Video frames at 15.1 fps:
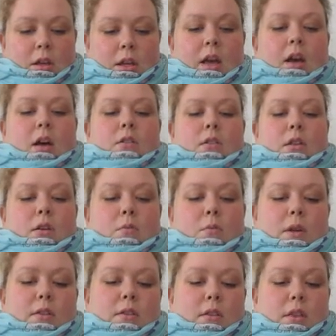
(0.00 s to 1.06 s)
yeah, the
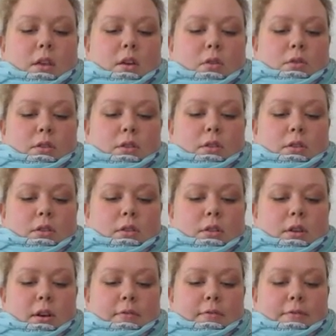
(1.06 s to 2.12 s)

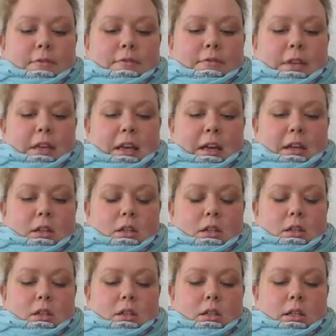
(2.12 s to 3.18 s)
1,050
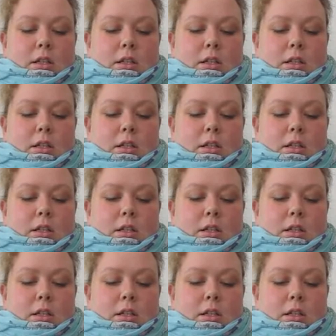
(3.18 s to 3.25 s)
yen